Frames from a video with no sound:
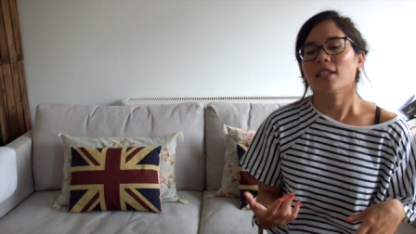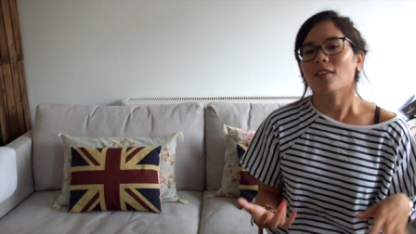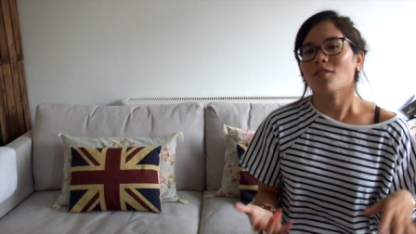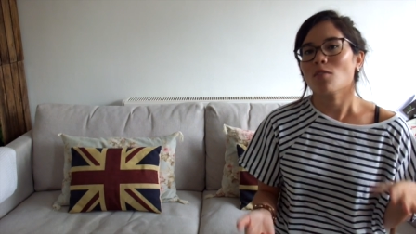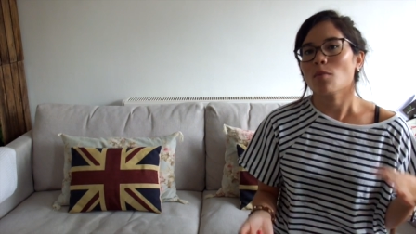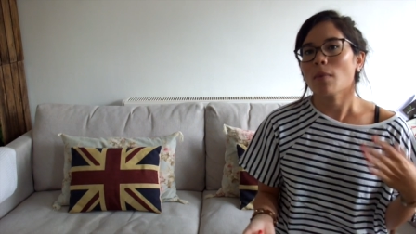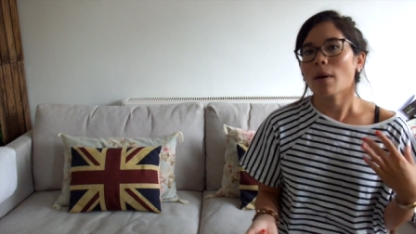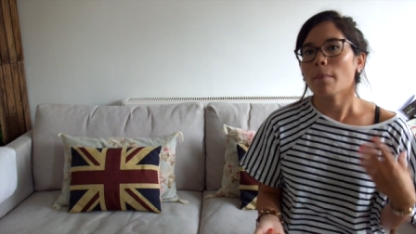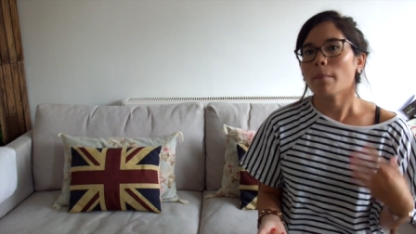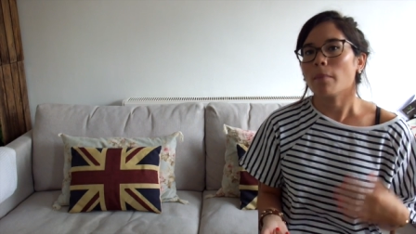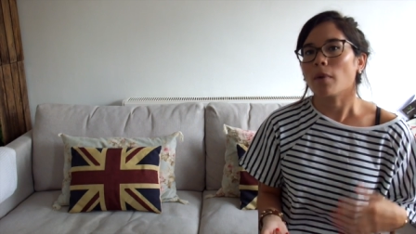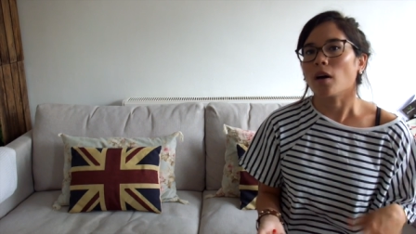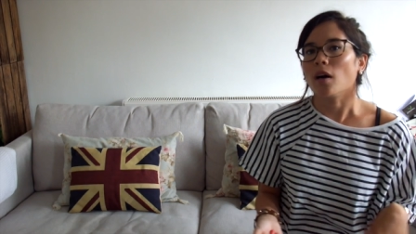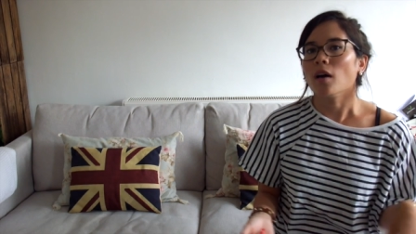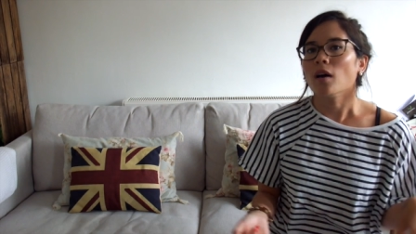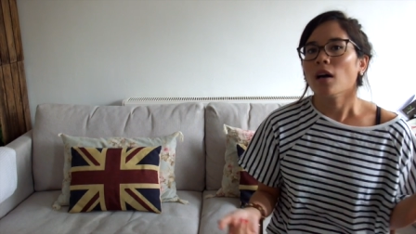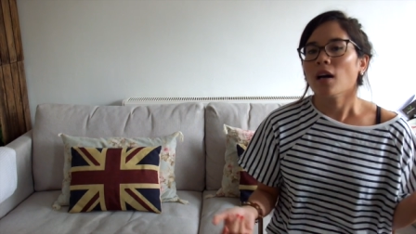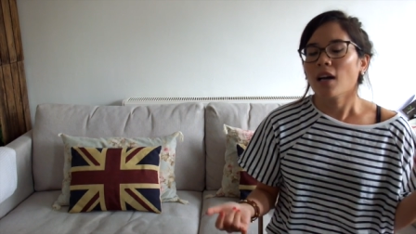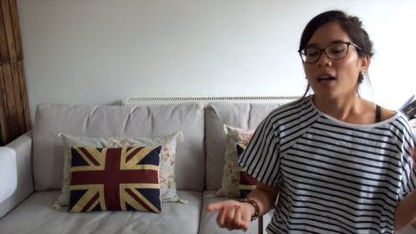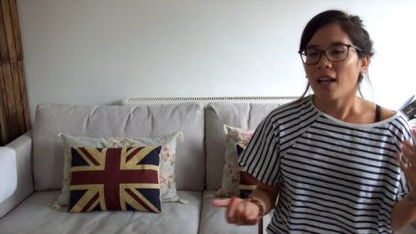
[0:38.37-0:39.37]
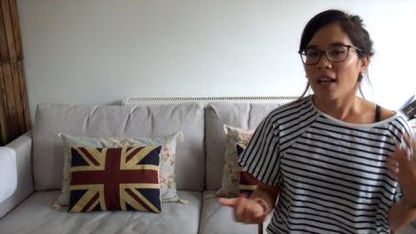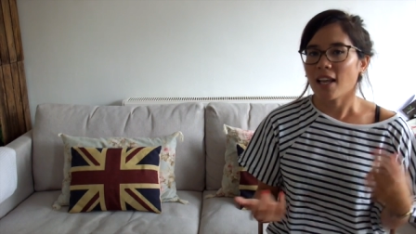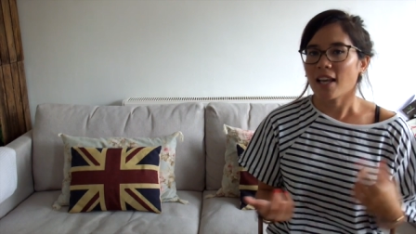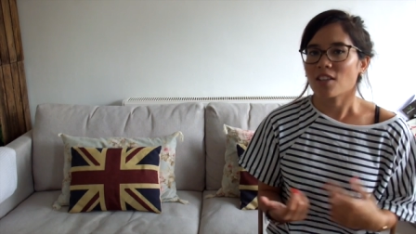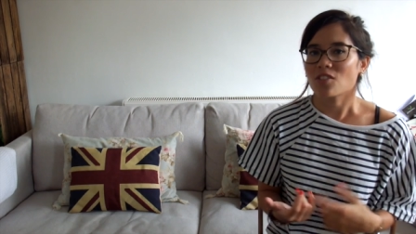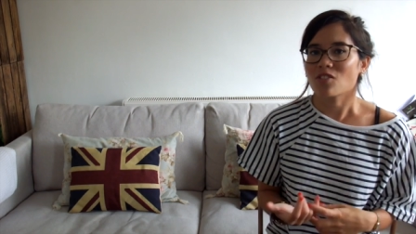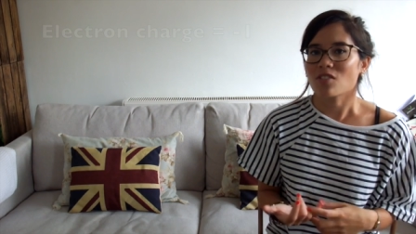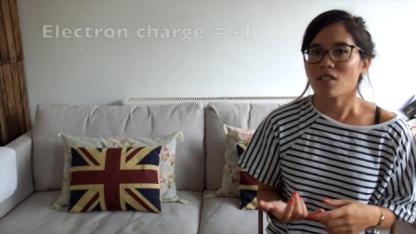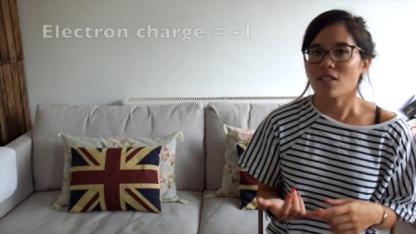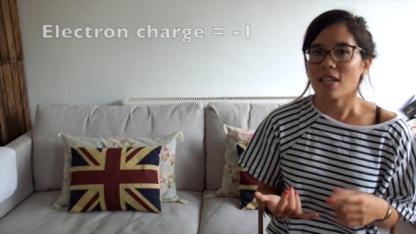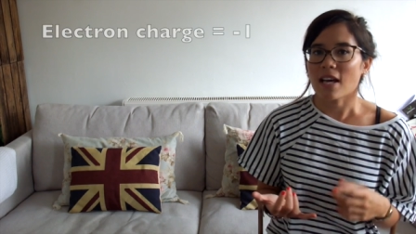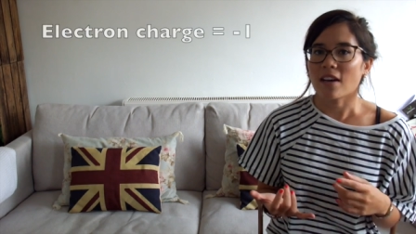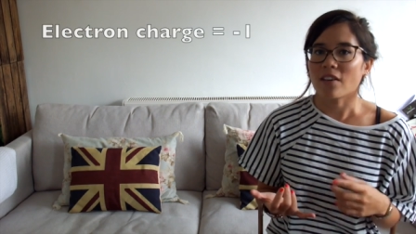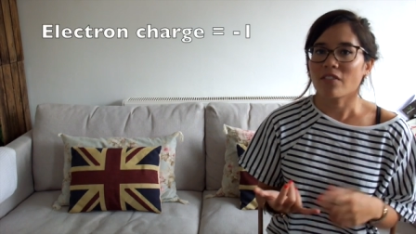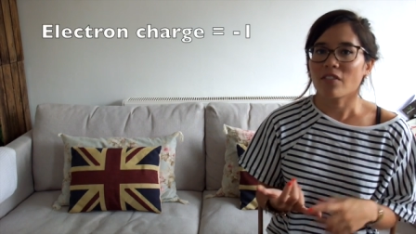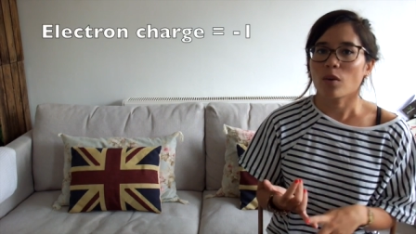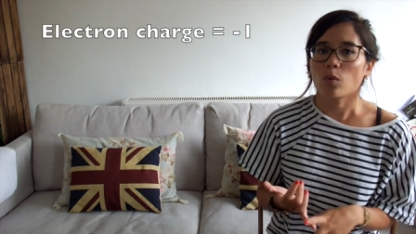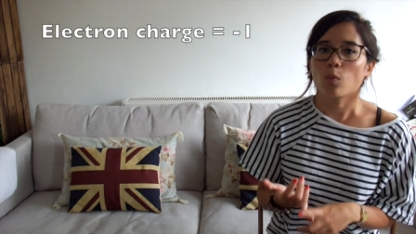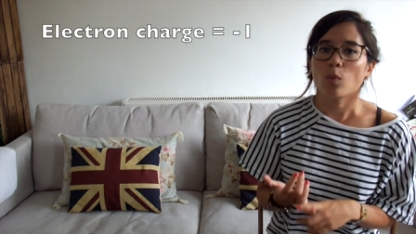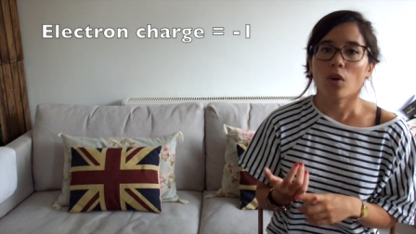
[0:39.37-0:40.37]
Now remember, electrons
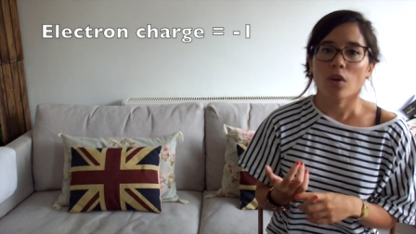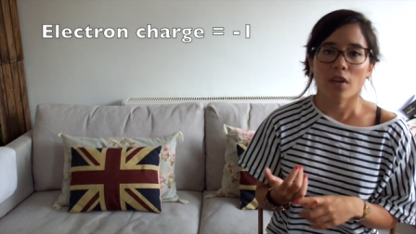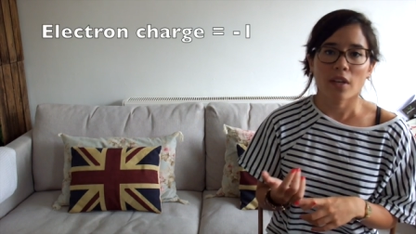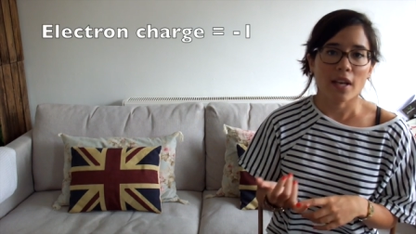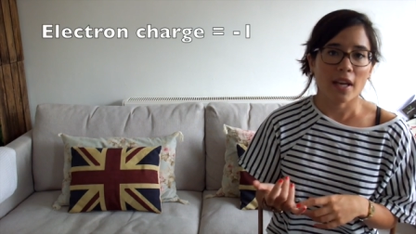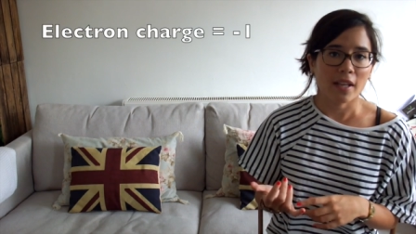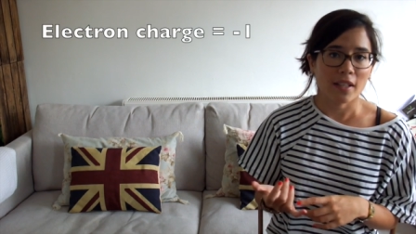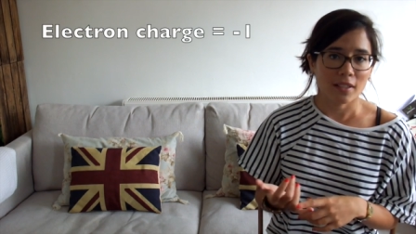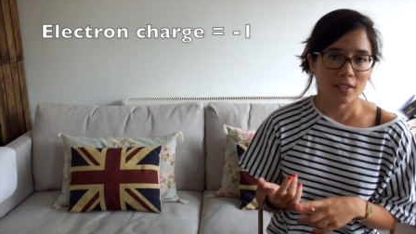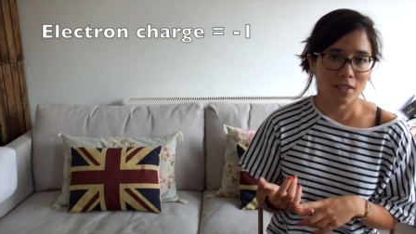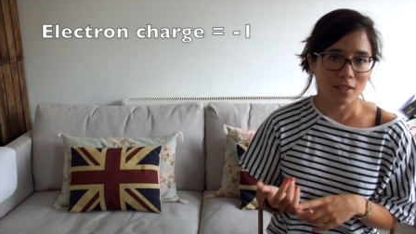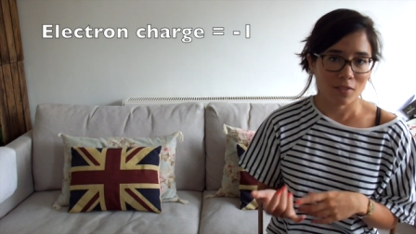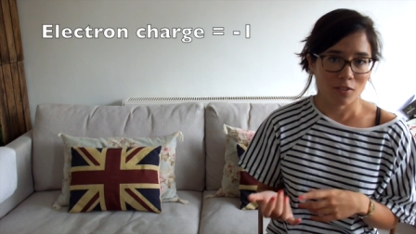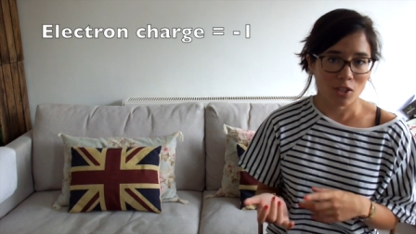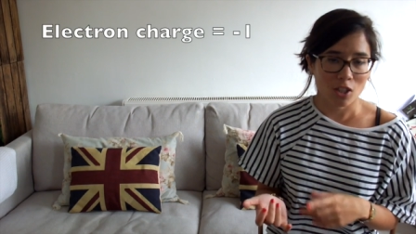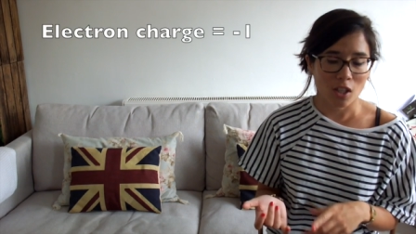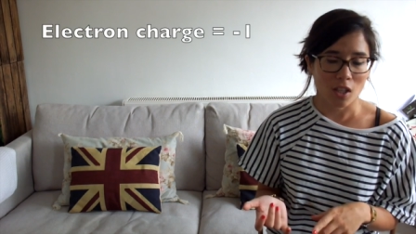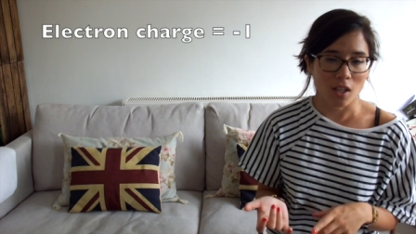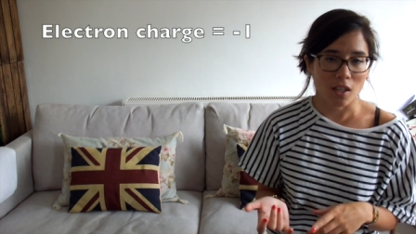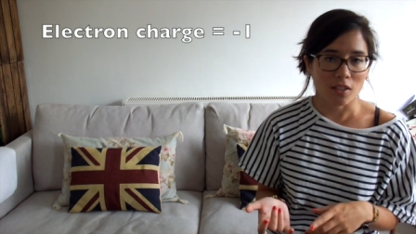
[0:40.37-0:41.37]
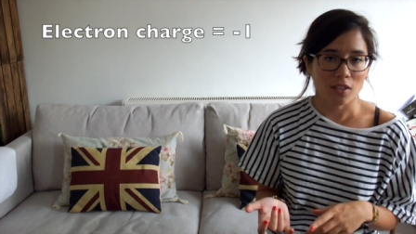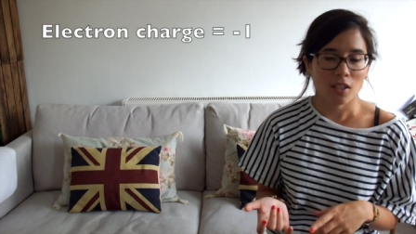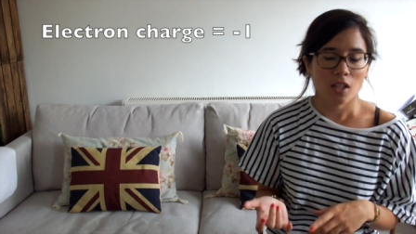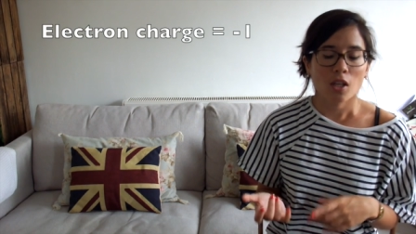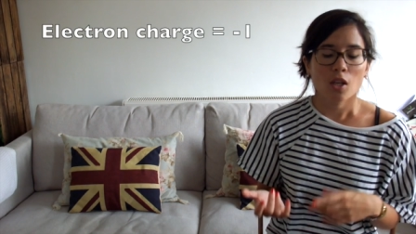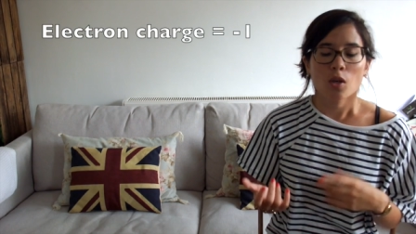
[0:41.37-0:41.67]
have a one negative charge,